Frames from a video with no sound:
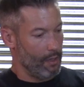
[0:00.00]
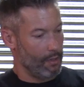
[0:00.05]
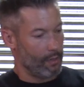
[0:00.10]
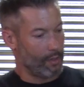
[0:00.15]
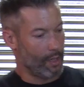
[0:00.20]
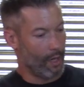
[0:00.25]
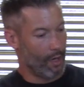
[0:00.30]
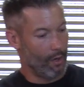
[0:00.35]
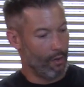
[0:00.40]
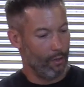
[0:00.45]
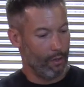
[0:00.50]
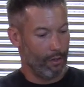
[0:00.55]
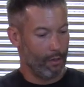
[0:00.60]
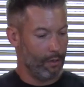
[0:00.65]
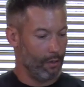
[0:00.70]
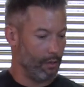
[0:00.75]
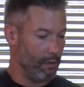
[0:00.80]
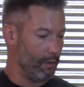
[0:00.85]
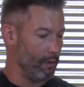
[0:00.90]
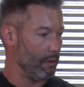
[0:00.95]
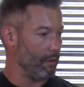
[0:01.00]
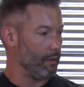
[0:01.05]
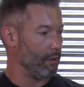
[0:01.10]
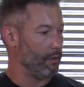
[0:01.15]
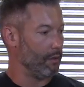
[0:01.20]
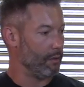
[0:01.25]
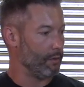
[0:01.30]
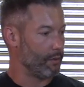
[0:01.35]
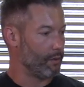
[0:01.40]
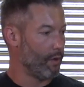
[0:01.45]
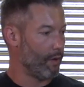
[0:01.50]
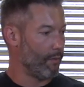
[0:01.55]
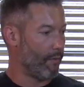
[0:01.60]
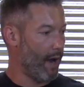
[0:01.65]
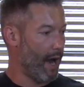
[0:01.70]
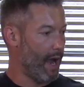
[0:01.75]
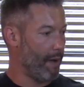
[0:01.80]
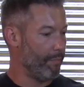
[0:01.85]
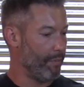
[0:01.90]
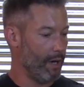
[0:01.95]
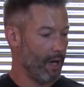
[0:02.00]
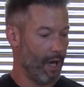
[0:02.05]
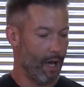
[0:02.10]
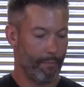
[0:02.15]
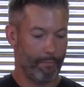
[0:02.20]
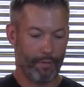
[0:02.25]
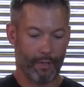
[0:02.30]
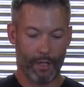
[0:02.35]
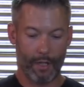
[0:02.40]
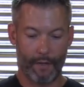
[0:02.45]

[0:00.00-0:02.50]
So let's go ahead and wrap it up.